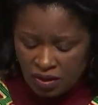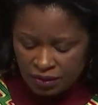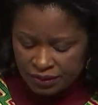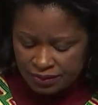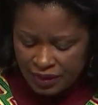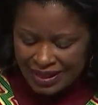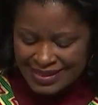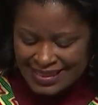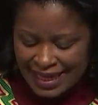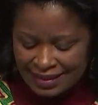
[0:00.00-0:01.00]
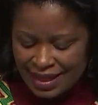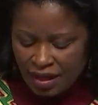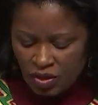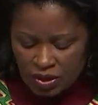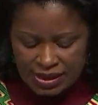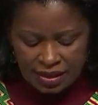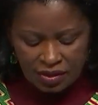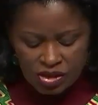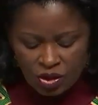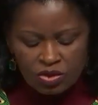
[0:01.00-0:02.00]
Worse yet,
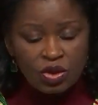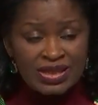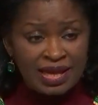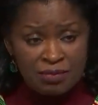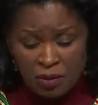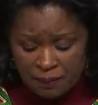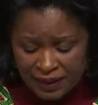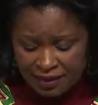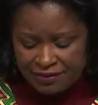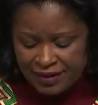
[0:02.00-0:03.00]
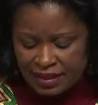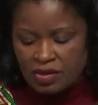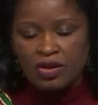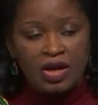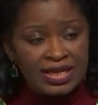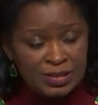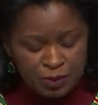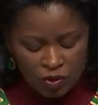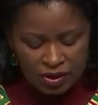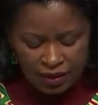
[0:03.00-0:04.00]
some continents have no
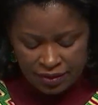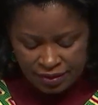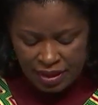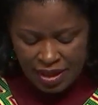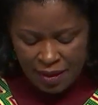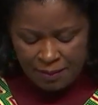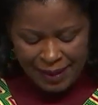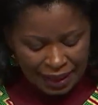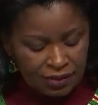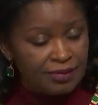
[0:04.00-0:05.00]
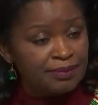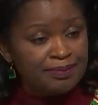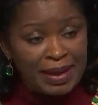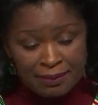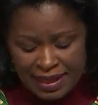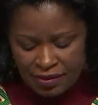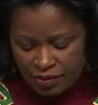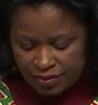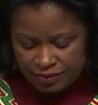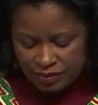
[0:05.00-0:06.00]
more permanent correspondence.
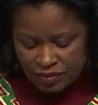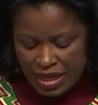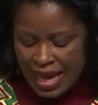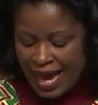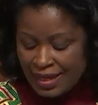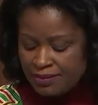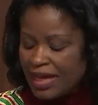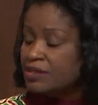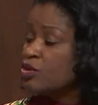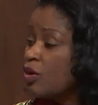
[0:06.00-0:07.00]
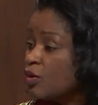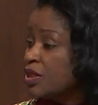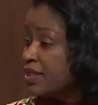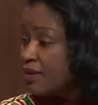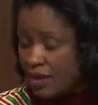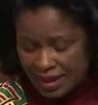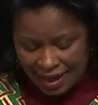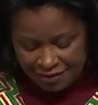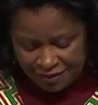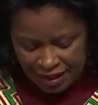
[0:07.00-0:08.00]
Once again,
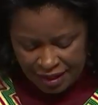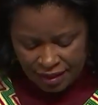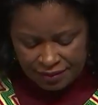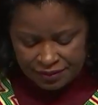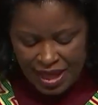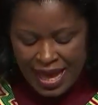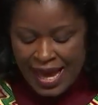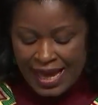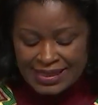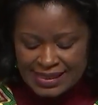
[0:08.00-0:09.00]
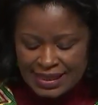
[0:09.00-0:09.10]
on the African